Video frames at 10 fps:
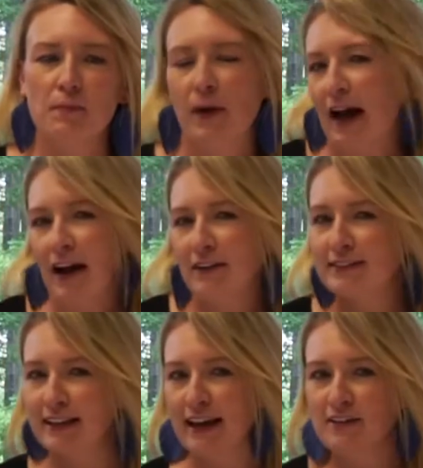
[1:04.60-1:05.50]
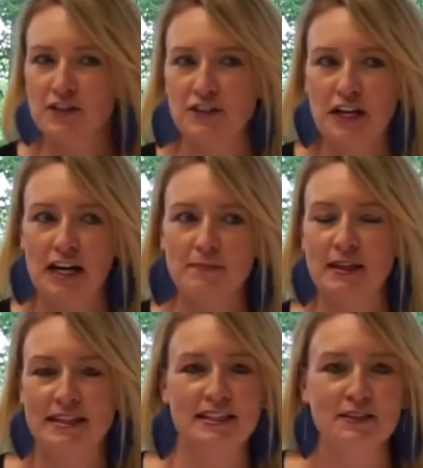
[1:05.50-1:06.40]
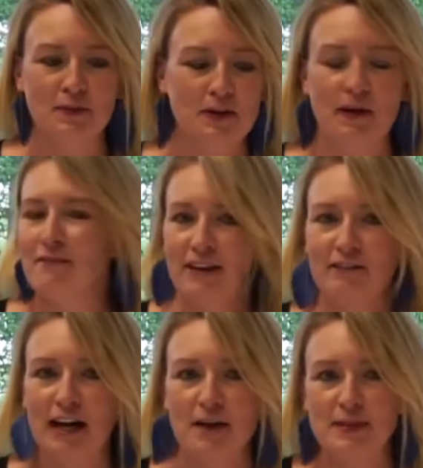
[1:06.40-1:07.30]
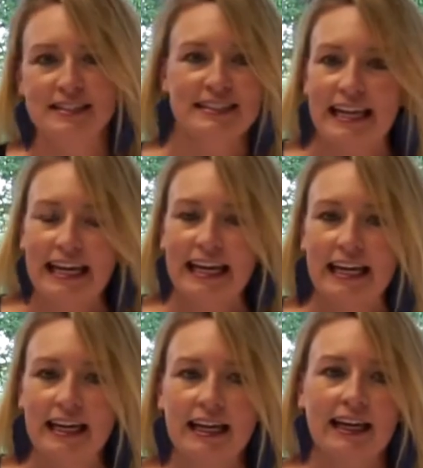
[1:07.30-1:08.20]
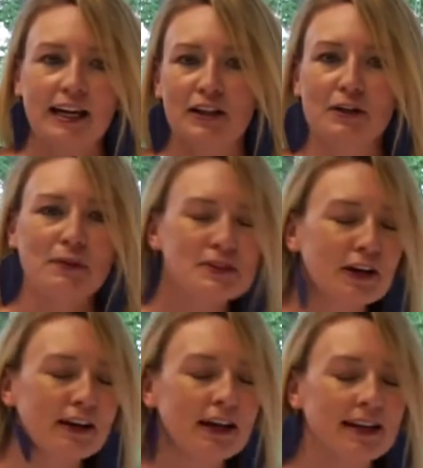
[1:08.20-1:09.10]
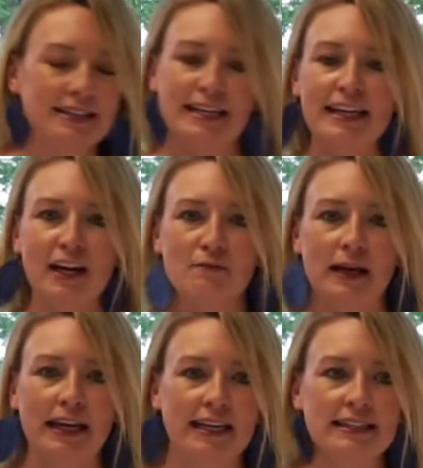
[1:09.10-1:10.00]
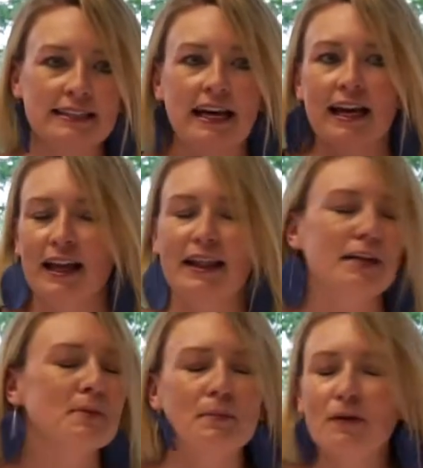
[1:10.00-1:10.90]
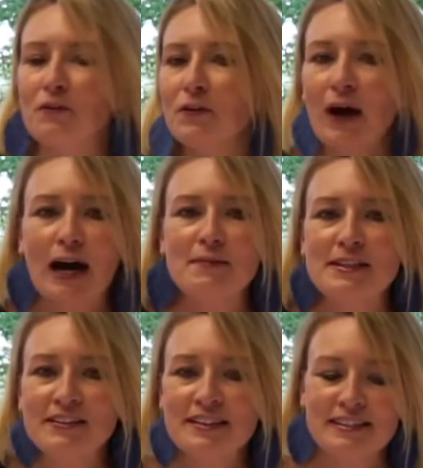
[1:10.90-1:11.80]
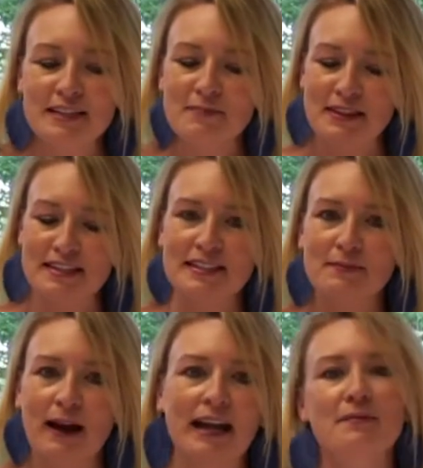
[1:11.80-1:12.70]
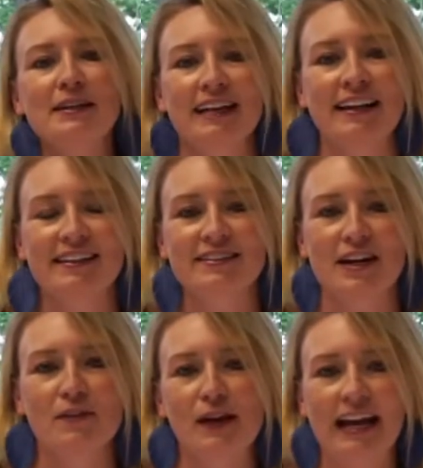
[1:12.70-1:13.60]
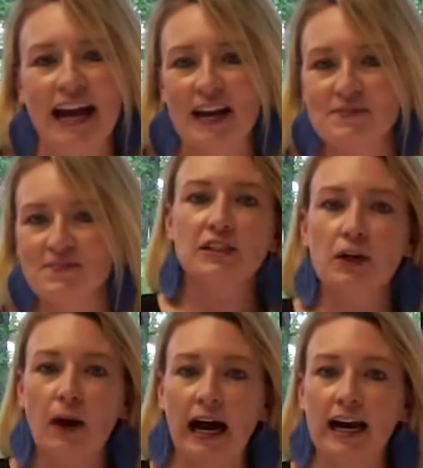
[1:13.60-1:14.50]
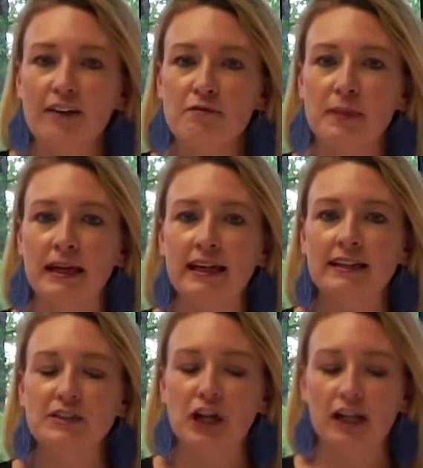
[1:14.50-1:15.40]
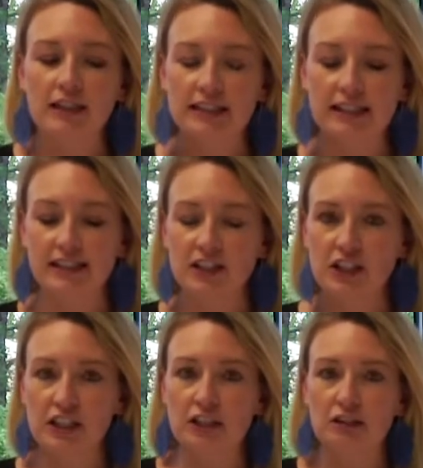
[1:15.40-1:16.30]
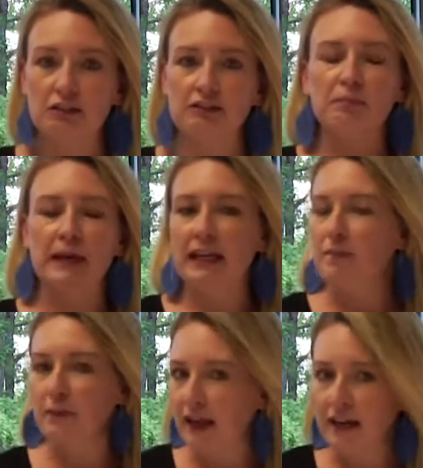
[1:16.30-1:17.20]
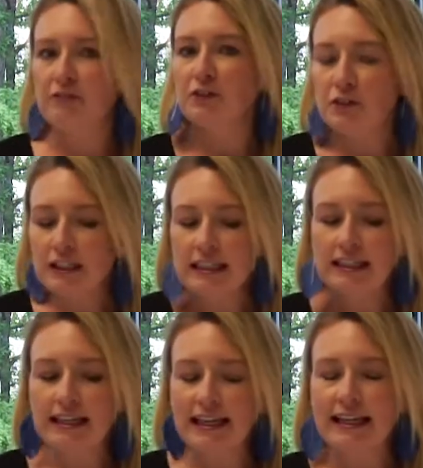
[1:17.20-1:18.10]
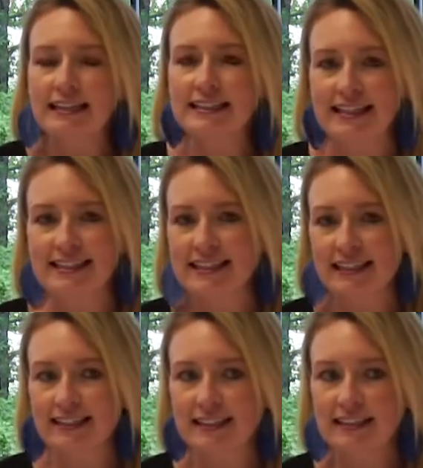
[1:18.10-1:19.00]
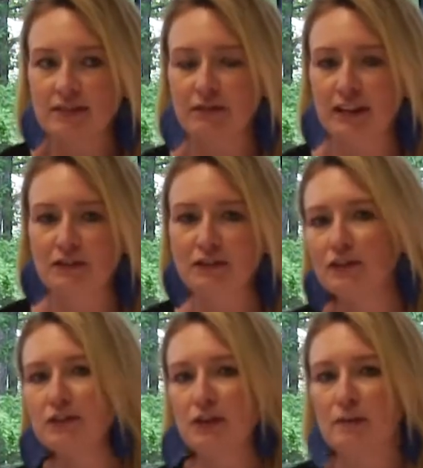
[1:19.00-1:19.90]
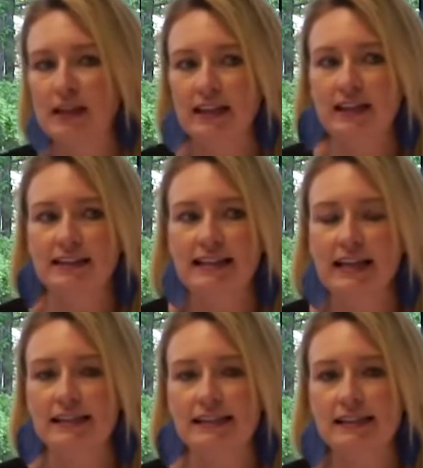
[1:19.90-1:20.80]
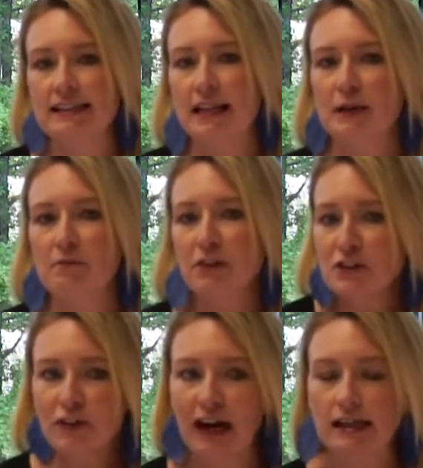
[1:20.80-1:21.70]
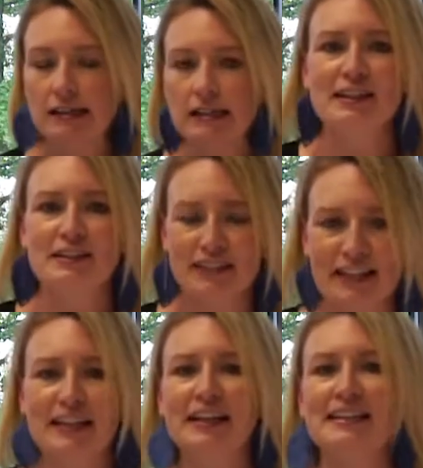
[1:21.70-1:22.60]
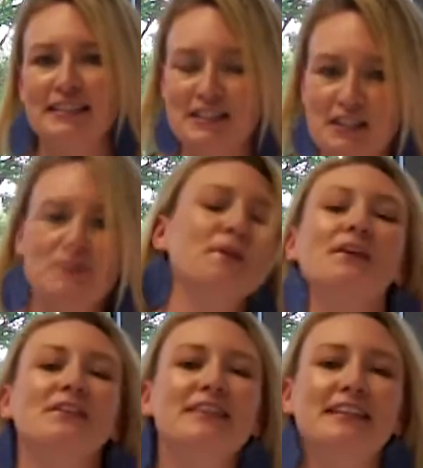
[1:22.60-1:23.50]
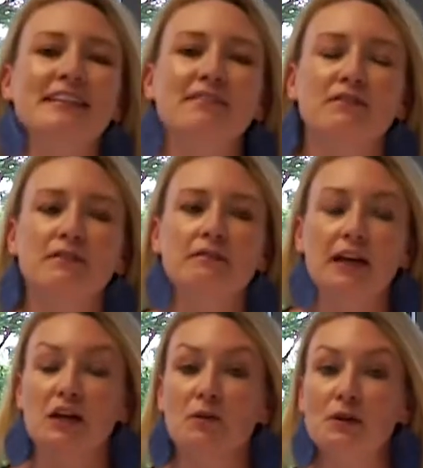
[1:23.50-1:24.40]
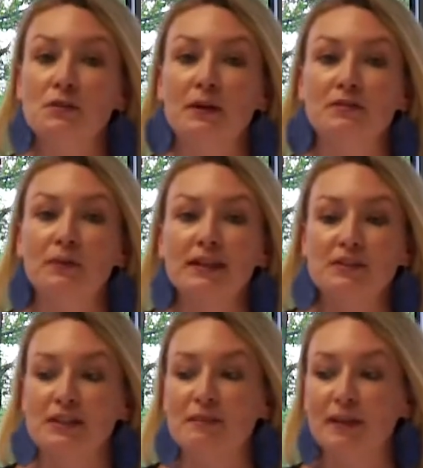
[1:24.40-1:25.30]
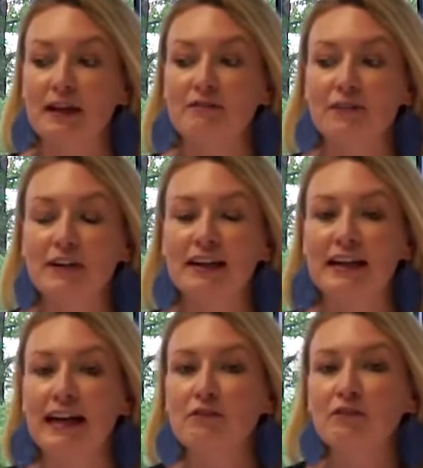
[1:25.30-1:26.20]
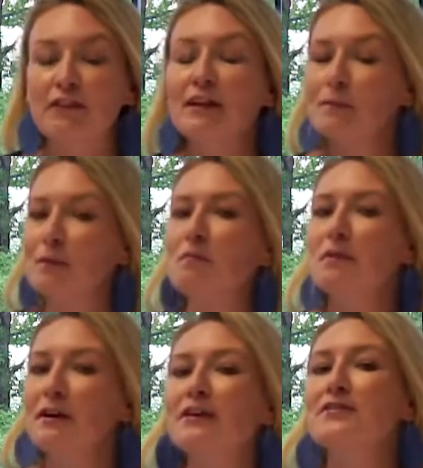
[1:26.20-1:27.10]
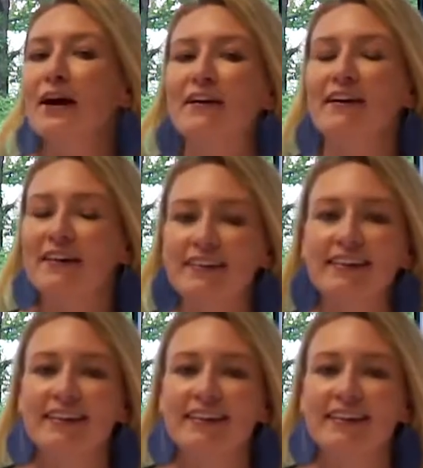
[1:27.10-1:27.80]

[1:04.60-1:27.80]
Proud slash shame that this is one of my favorite hobbies is eating, along with Target and taking care of my kids. A lot of people have cool hobbies on this team, but this is mine. I'm excited to show you what I got. So I have been talked into getting blindfolded and taste testing some fast food. So I'm gonna test some french fries, chicken nuggets, and cheeseburgers and tell you which one is which, blindfolded, and I have a feeling I'm a pretty good track record.